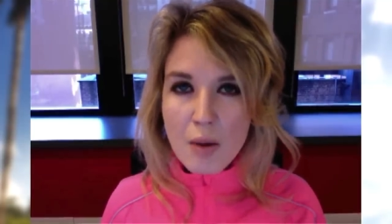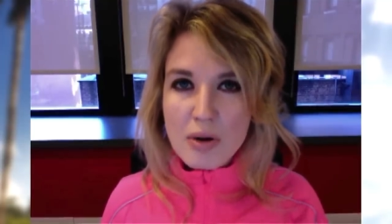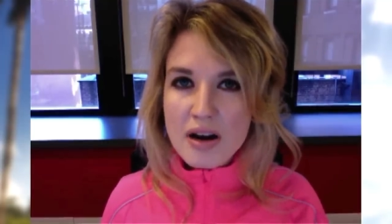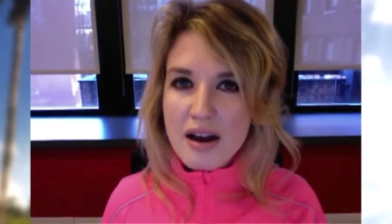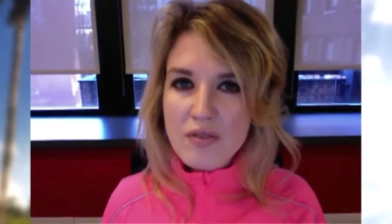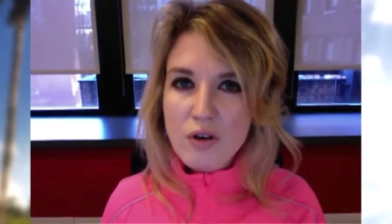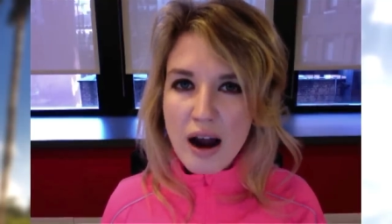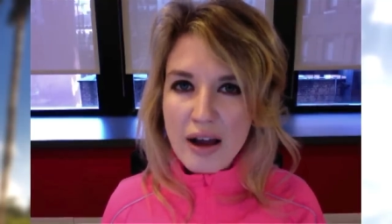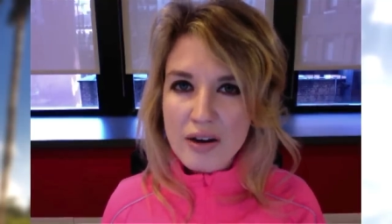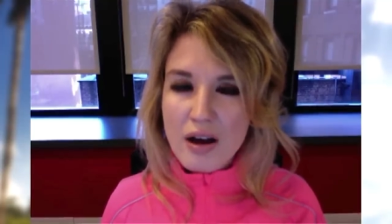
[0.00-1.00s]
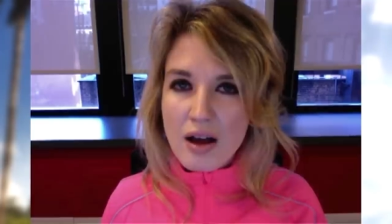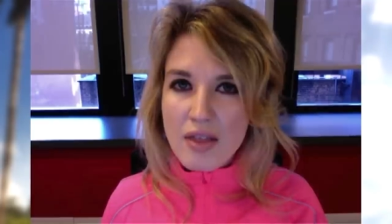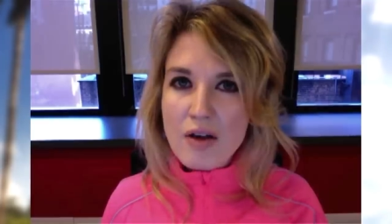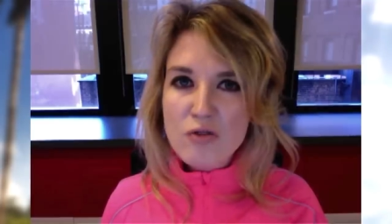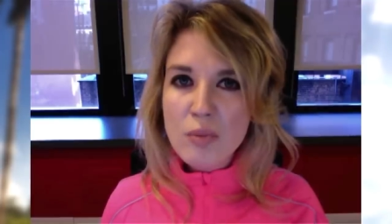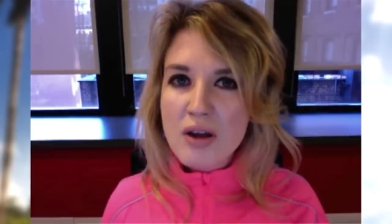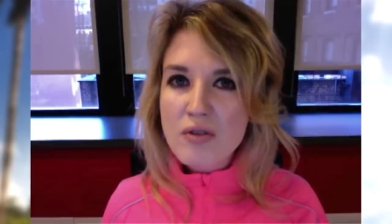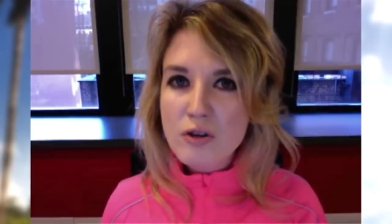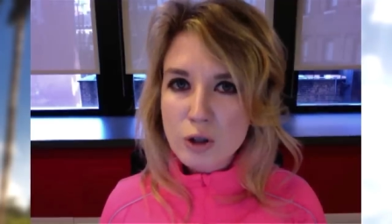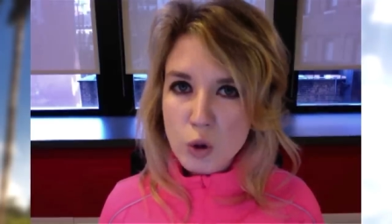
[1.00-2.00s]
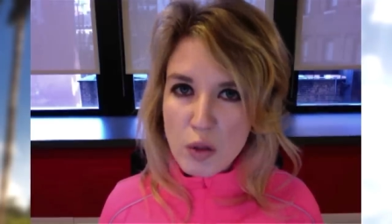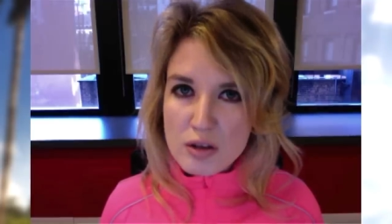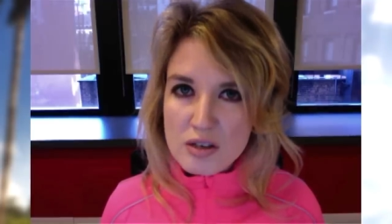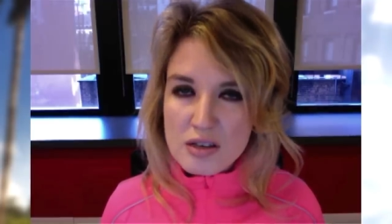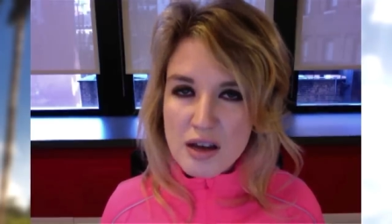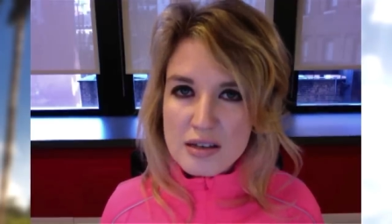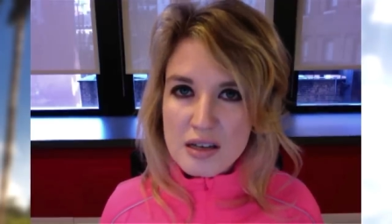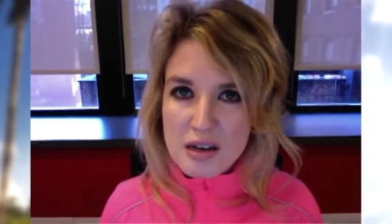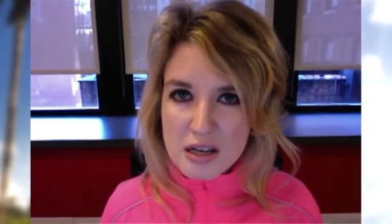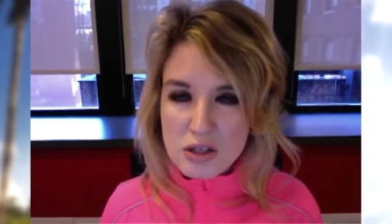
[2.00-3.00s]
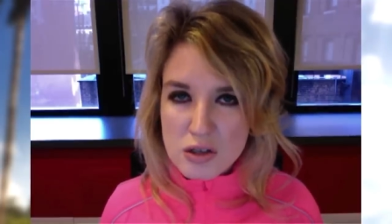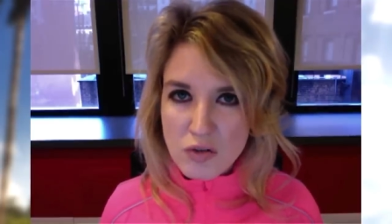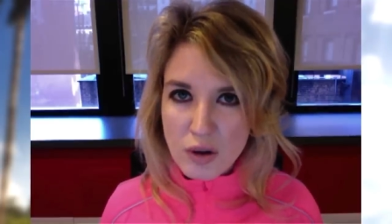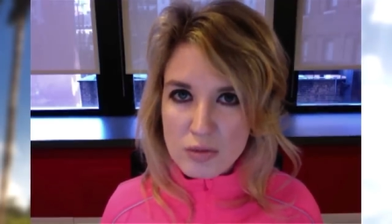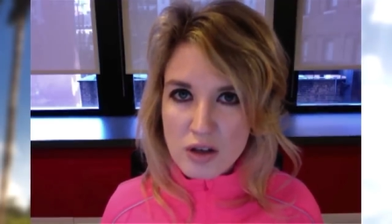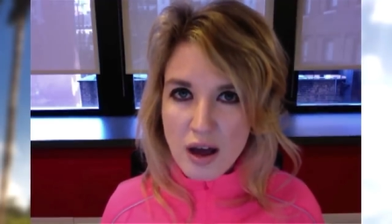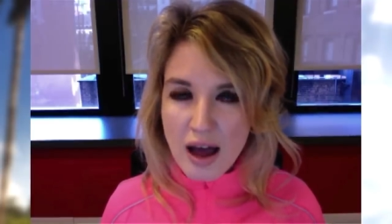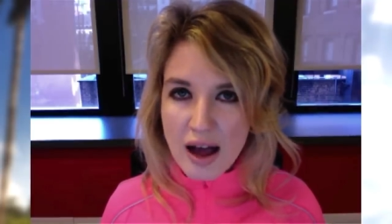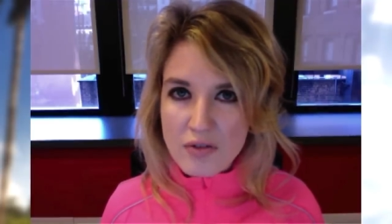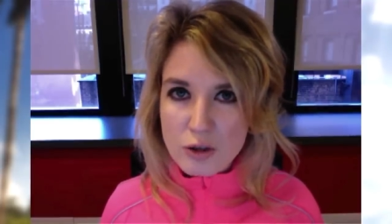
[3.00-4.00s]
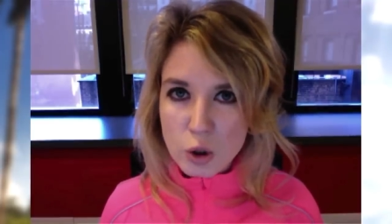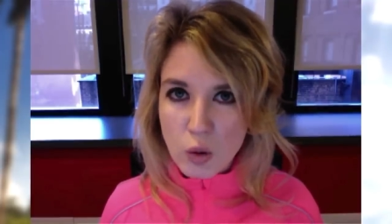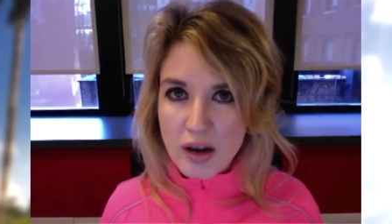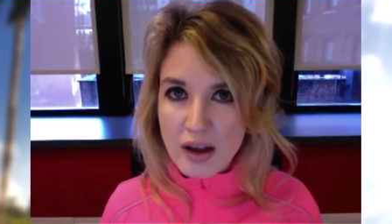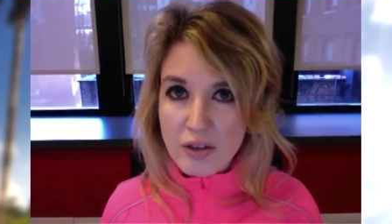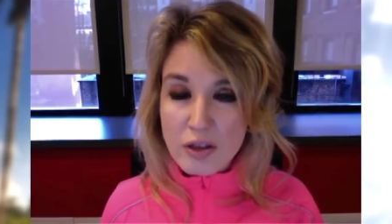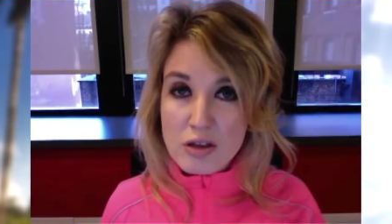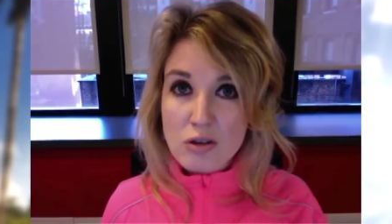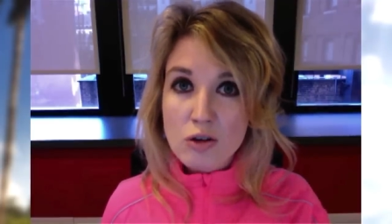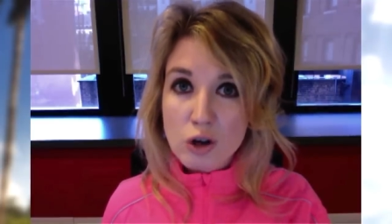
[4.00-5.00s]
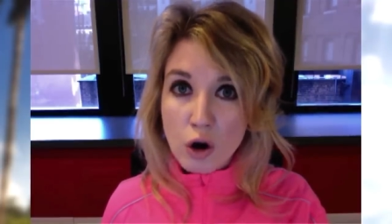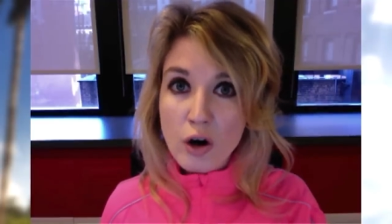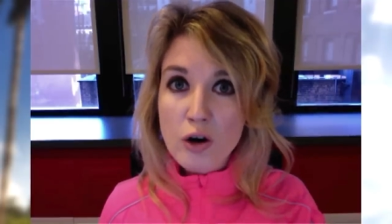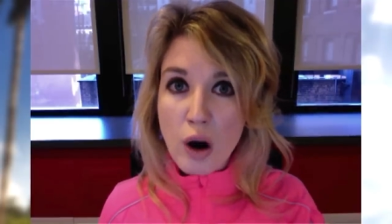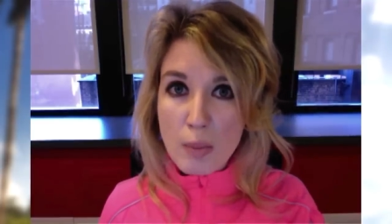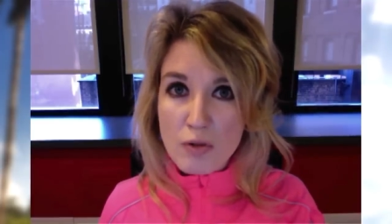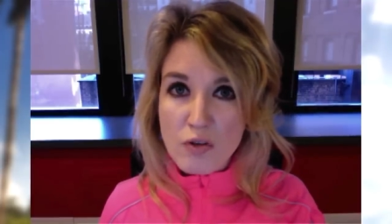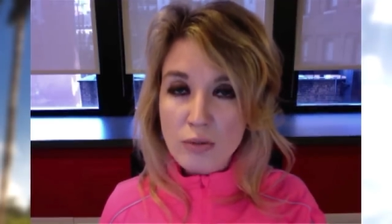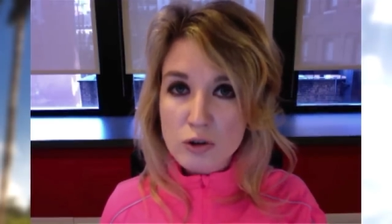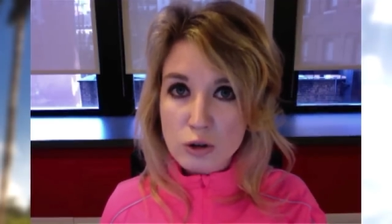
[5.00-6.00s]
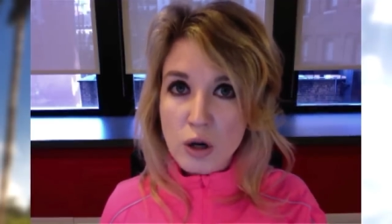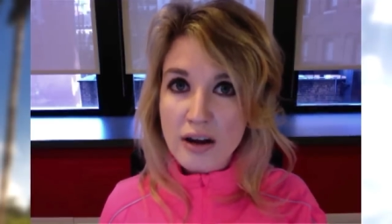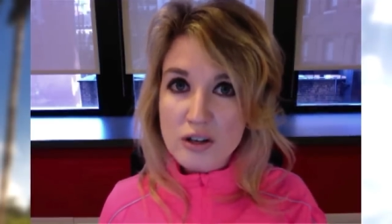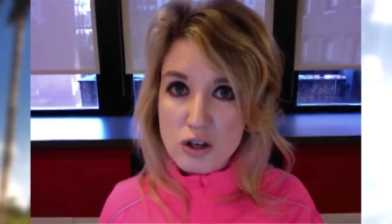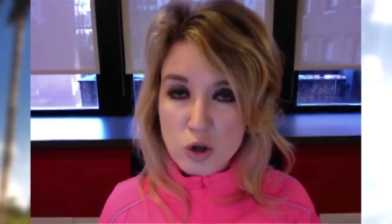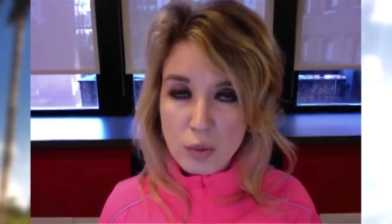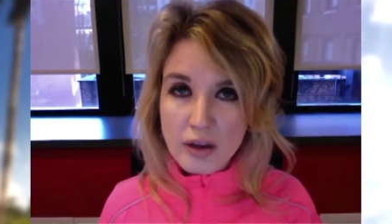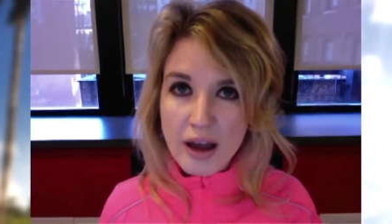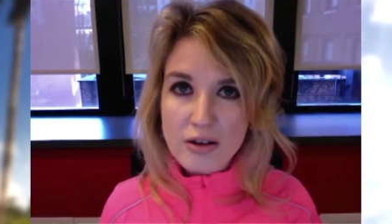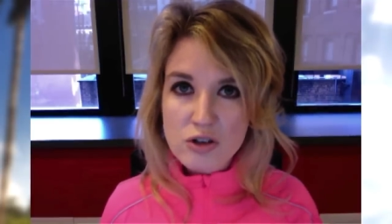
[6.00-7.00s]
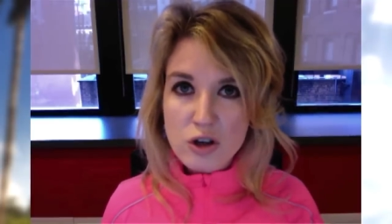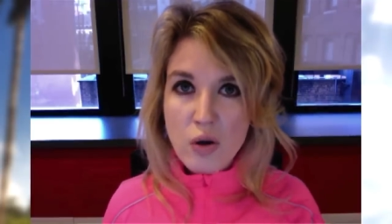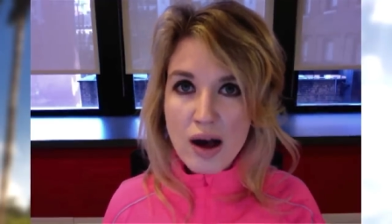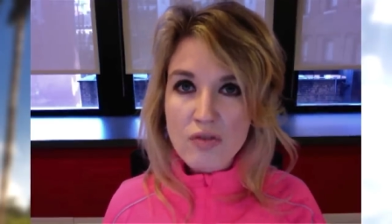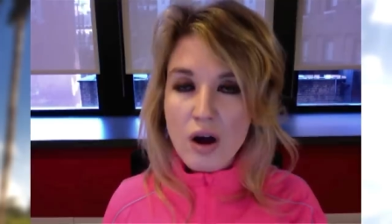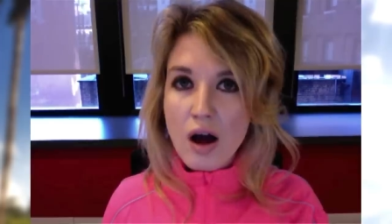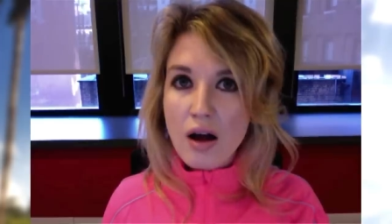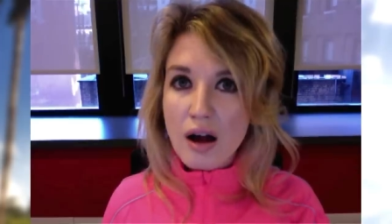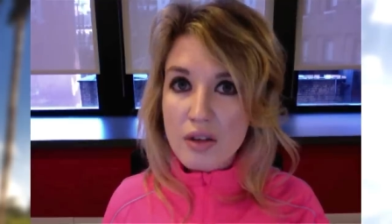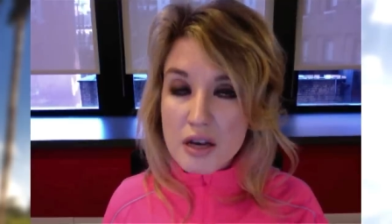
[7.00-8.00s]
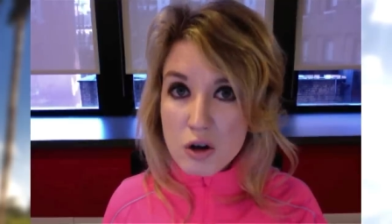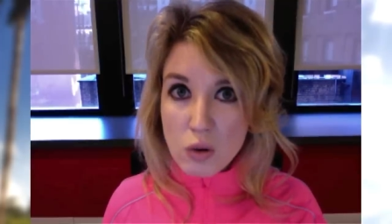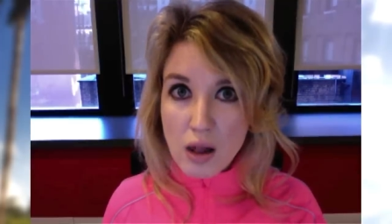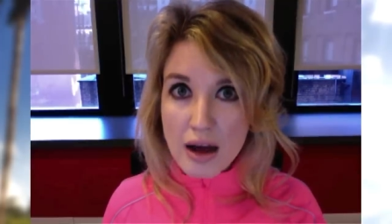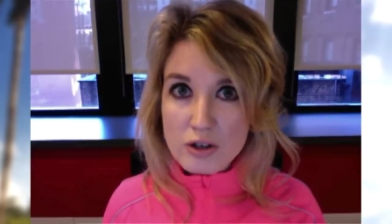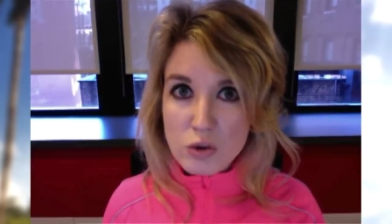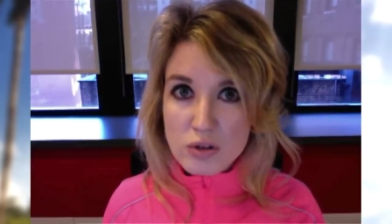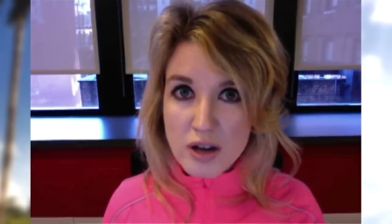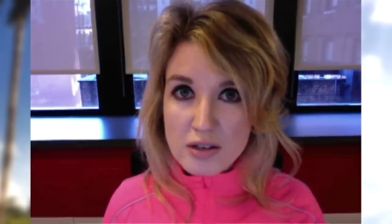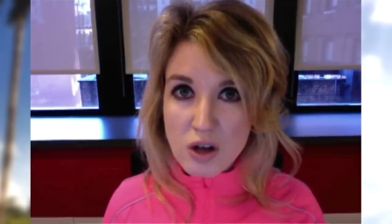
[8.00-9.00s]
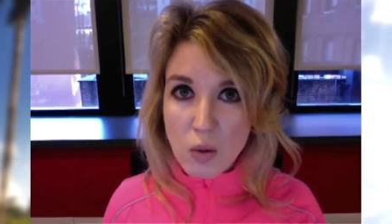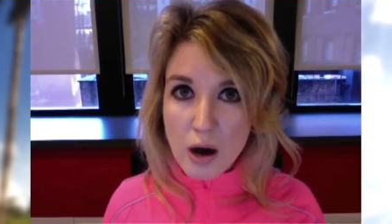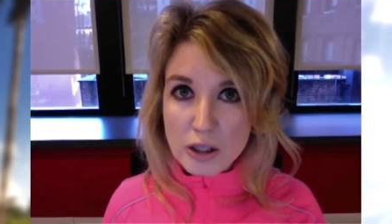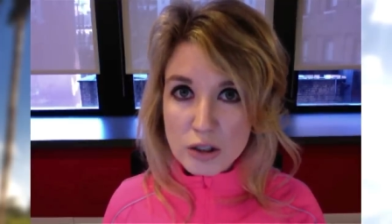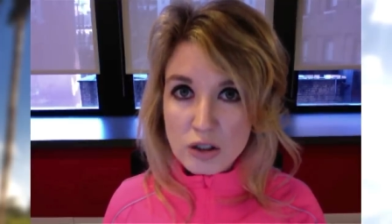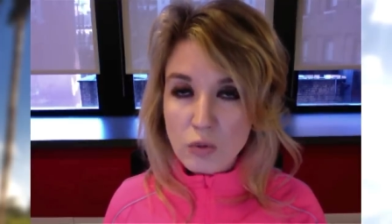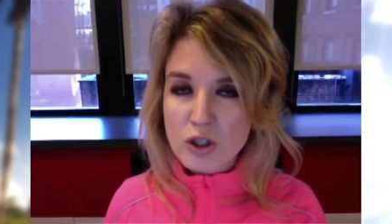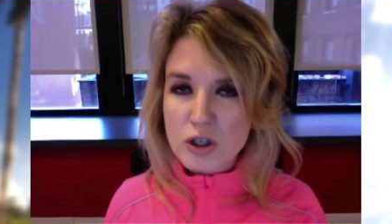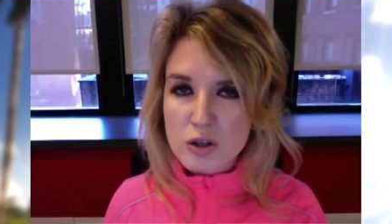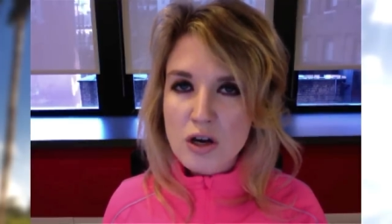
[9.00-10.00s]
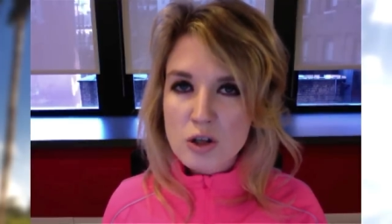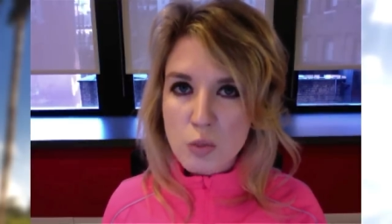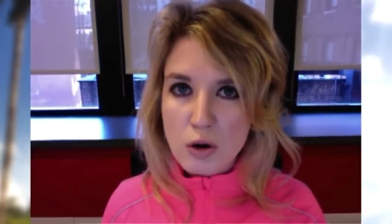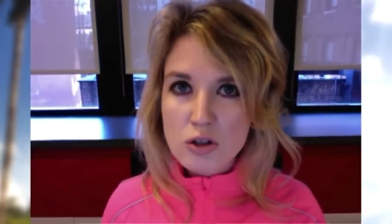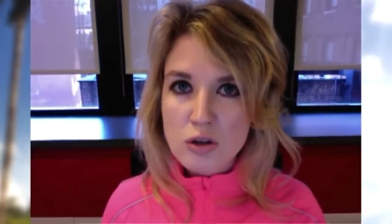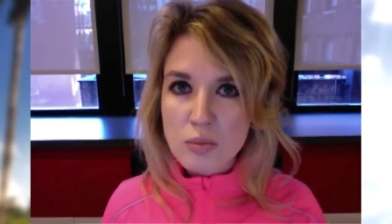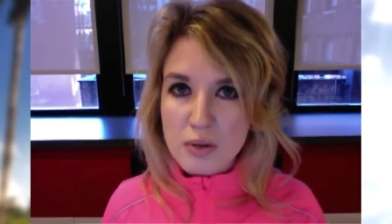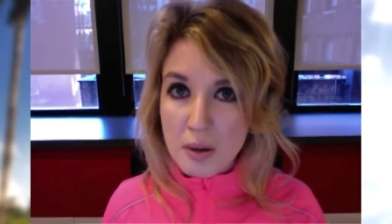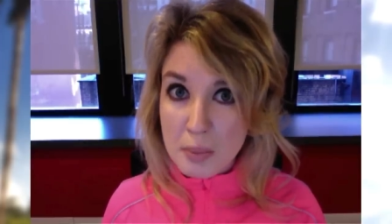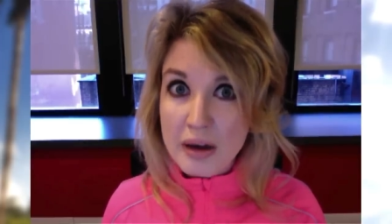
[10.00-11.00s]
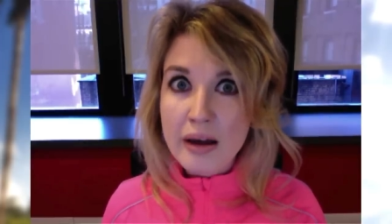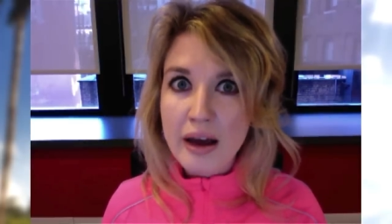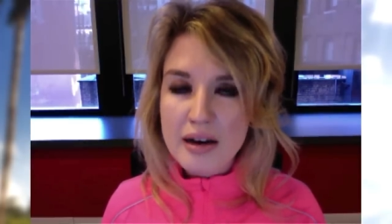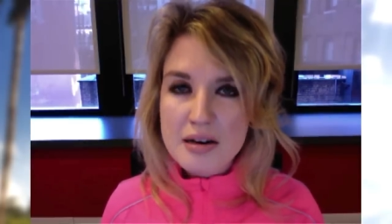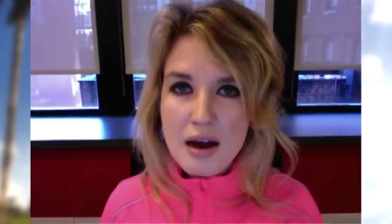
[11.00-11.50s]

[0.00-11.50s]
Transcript: but it never had, that film never enjoyed the success that Neeson's films have enjoyed and that these current crop of films are trying to duplicate. So you have uh, The Equalizer with Denzel Washington, which is supposed to be a big hit.